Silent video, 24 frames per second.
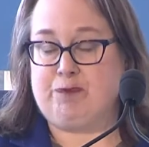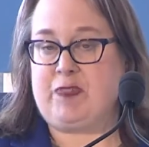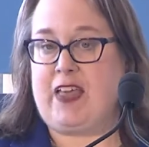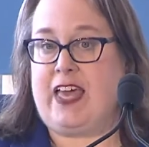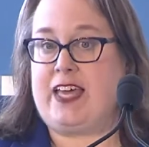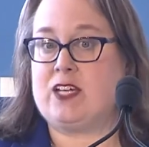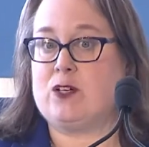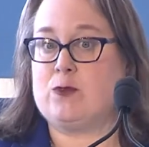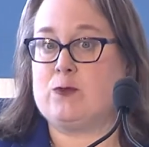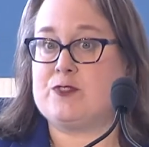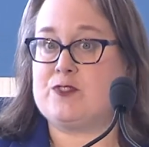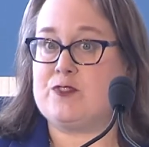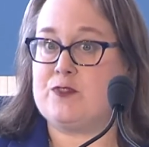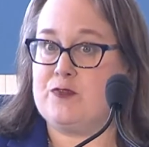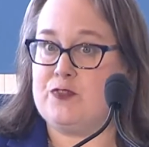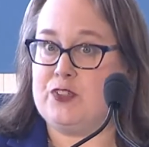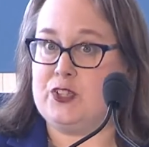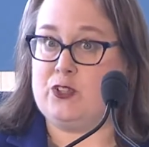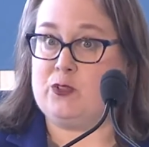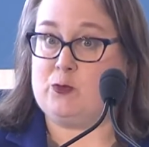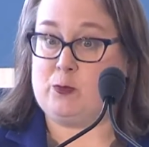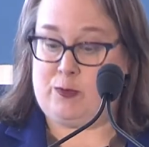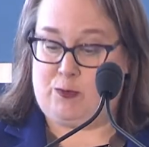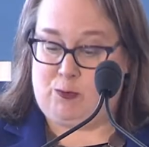and it was
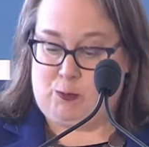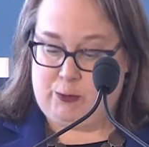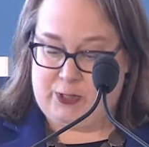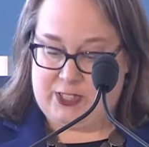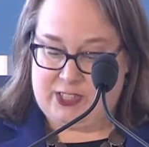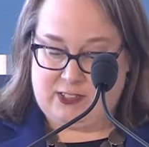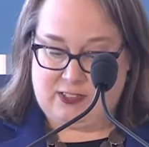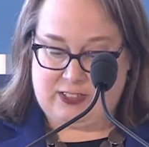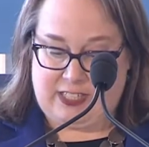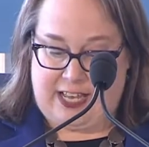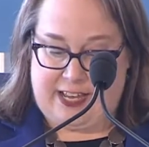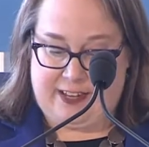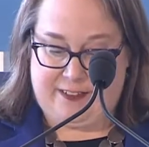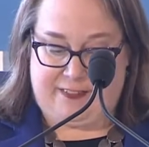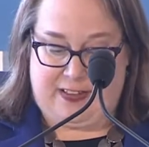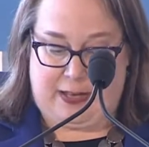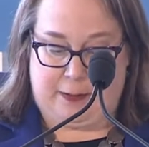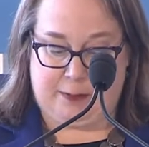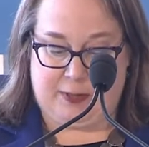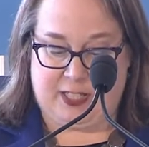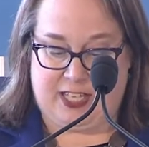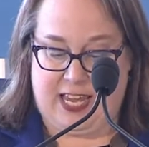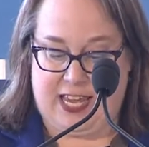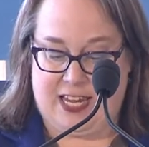filled with real-life
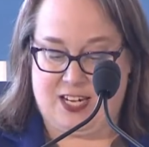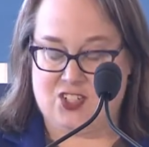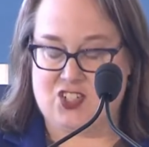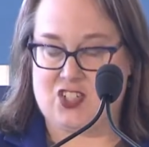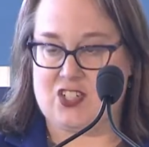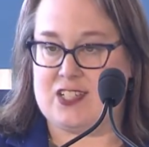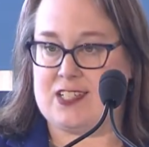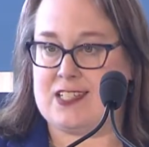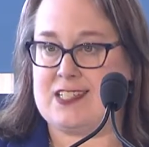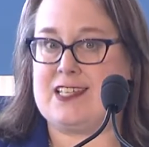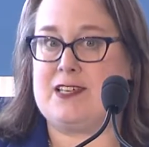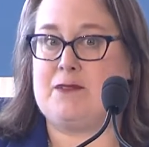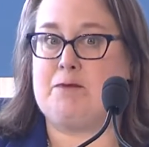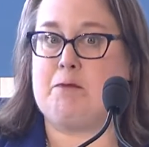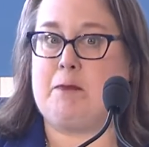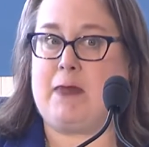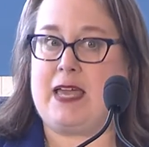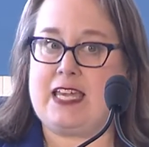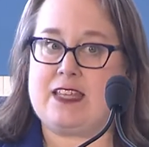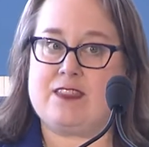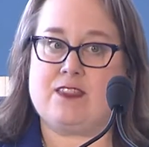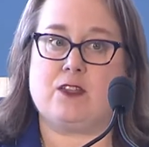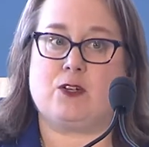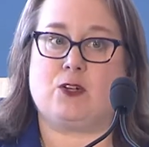applications that
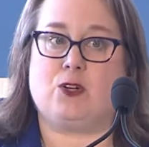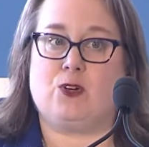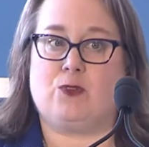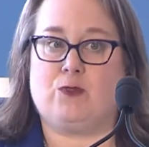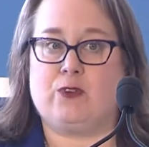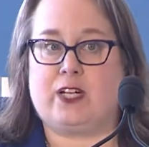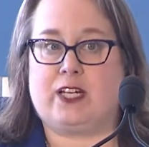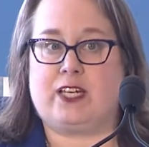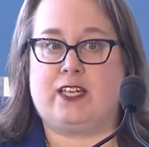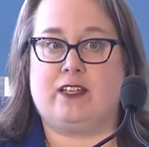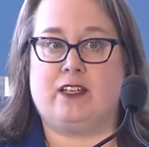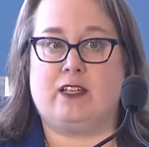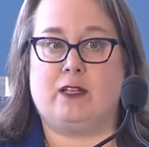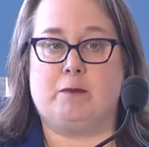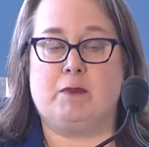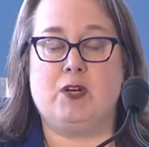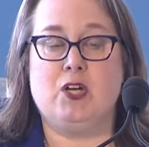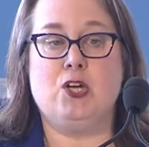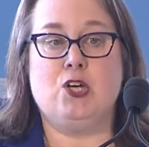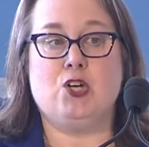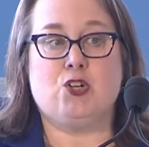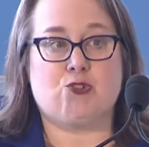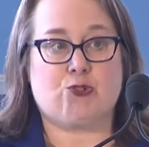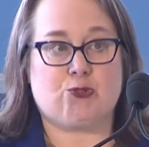made the curriculum
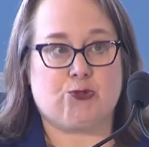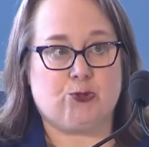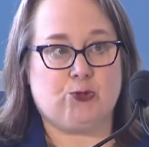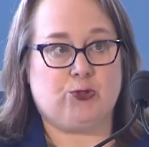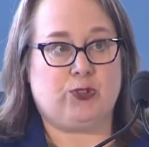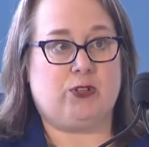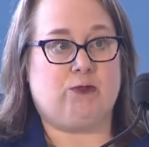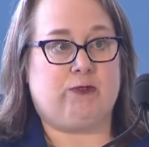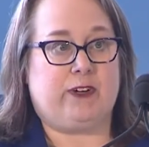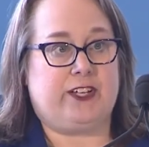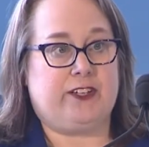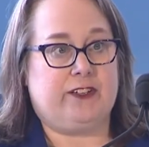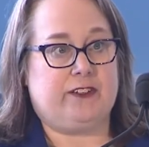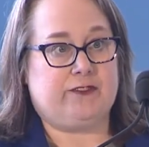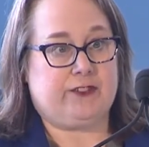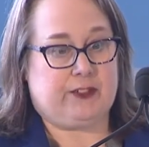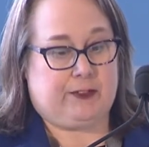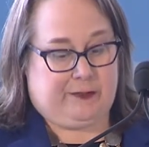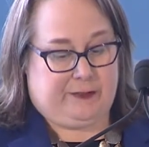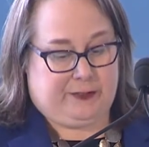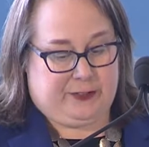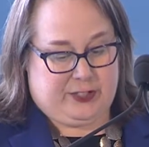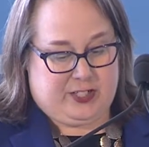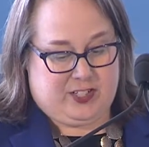truly relevant
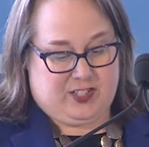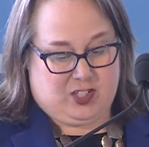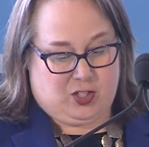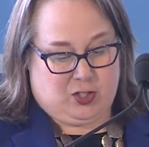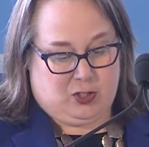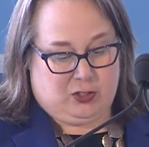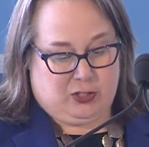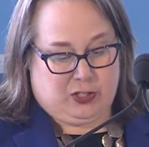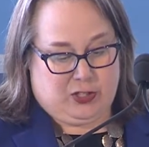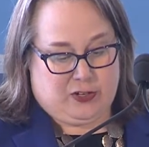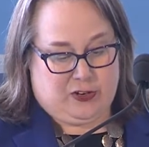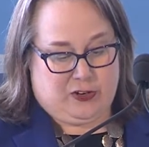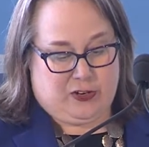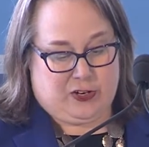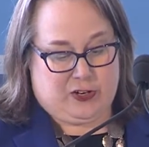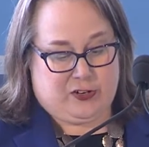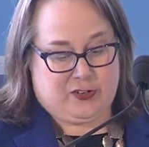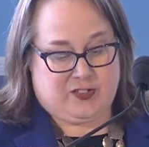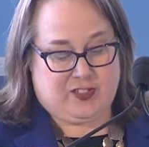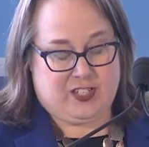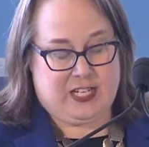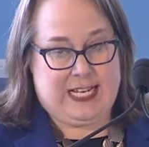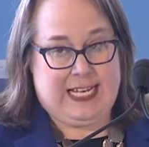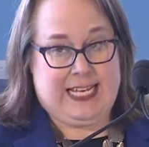for adult
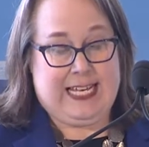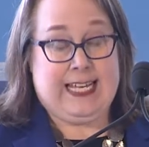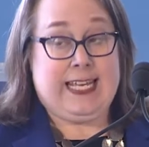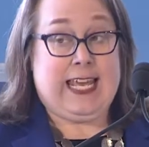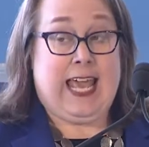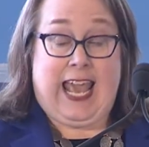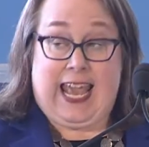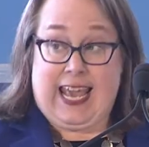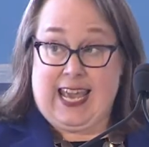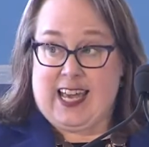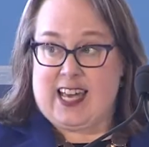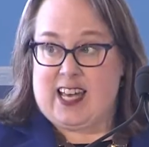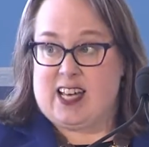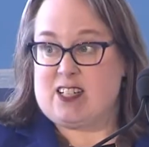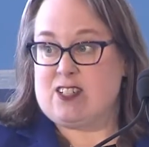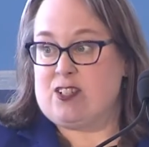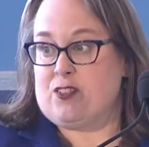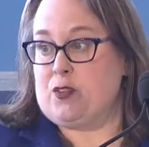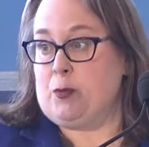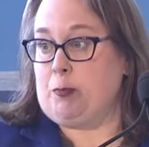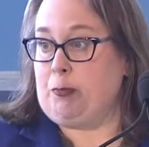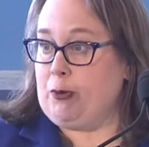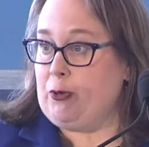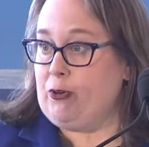learners. And
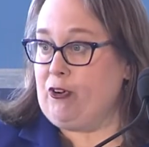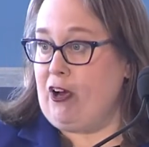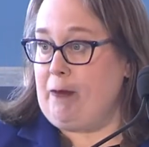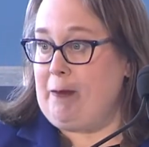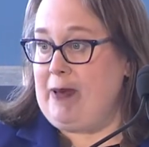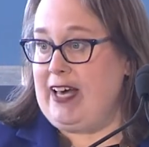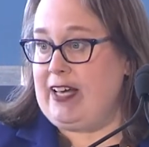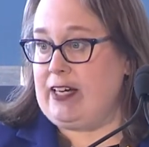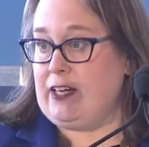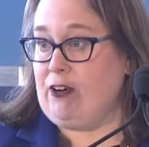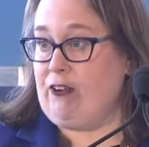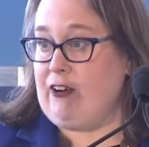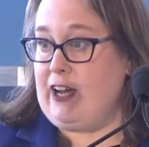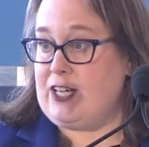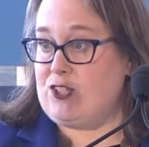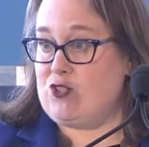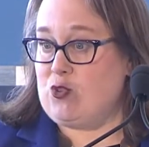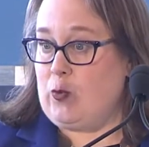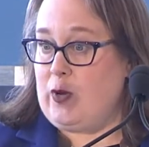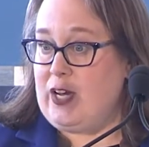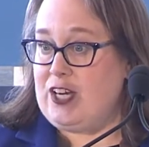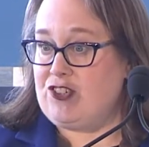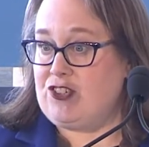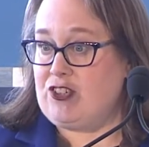the program had a
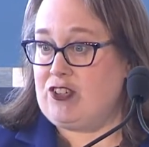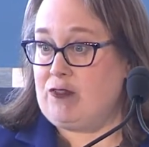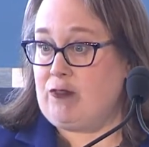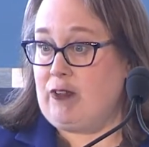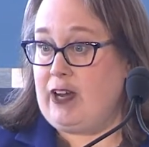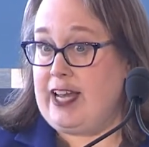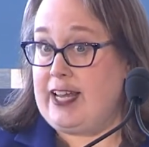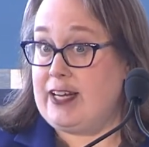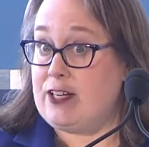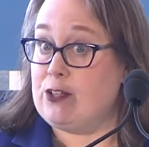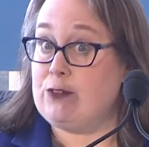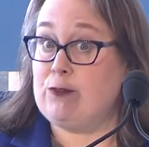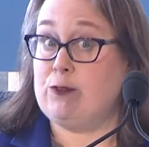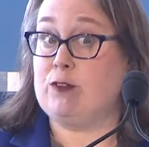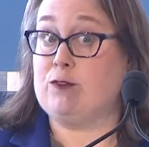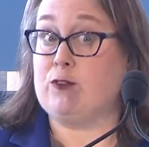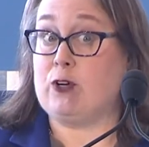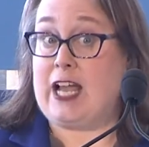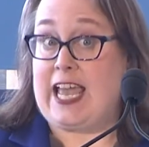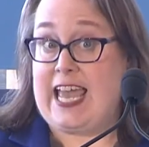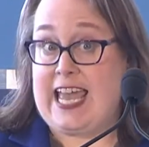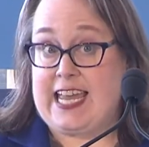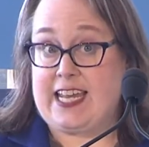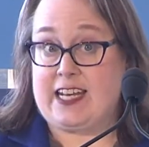graduation rate of over
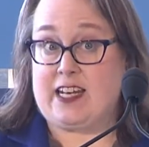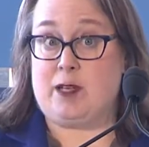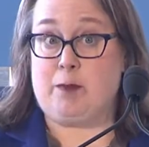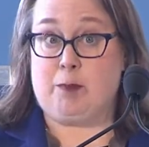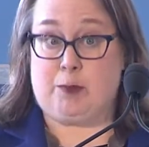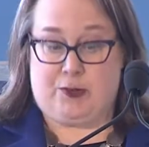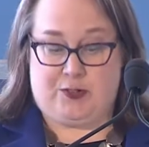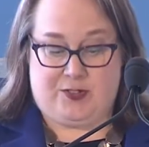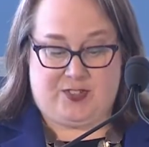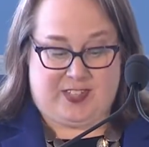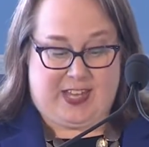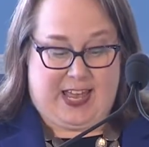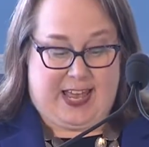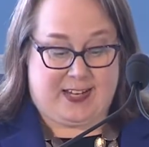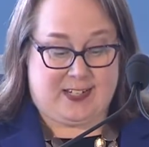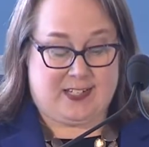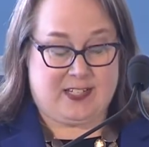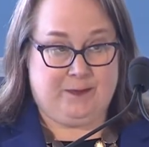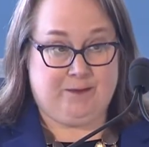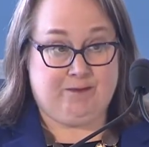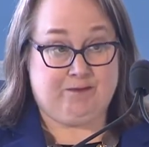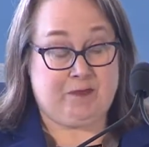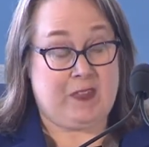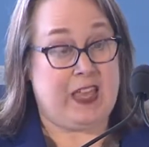80%.
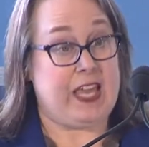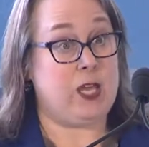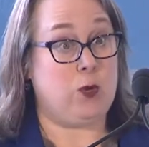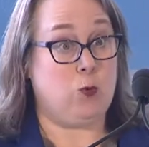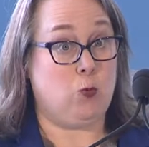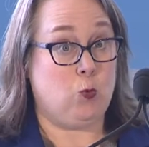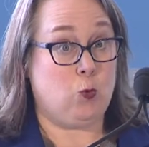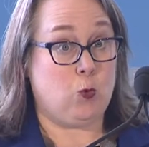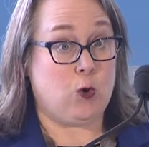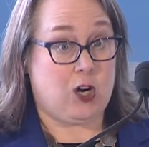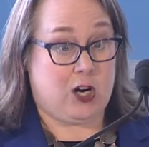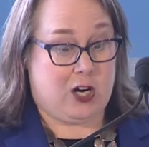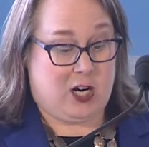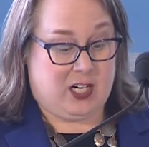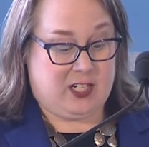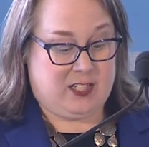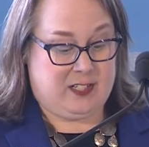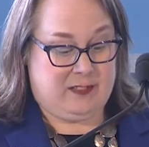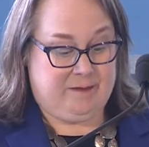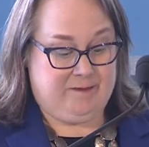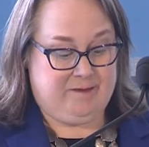It worked,